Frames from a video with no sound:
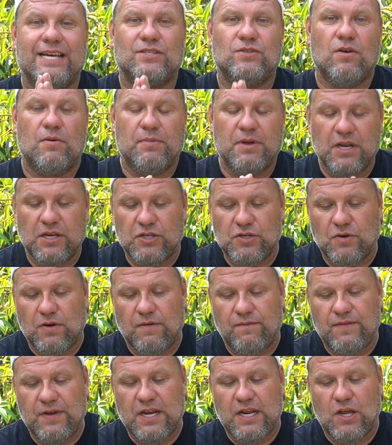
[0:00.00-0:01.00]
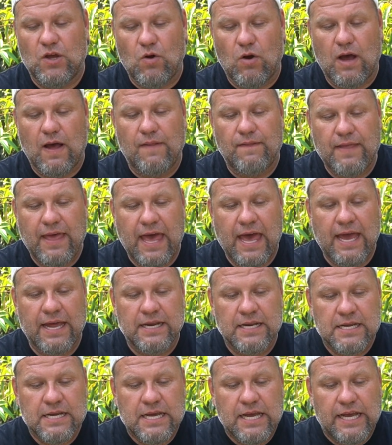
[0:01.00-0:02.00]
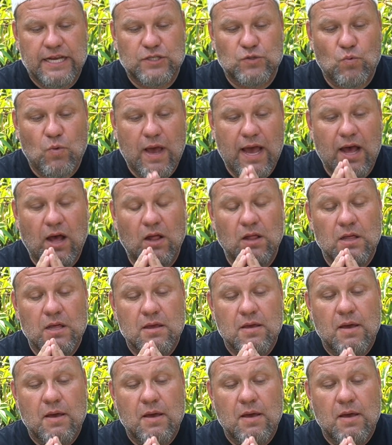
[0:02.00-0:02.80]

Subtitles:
so I'm going to do a video on that as well.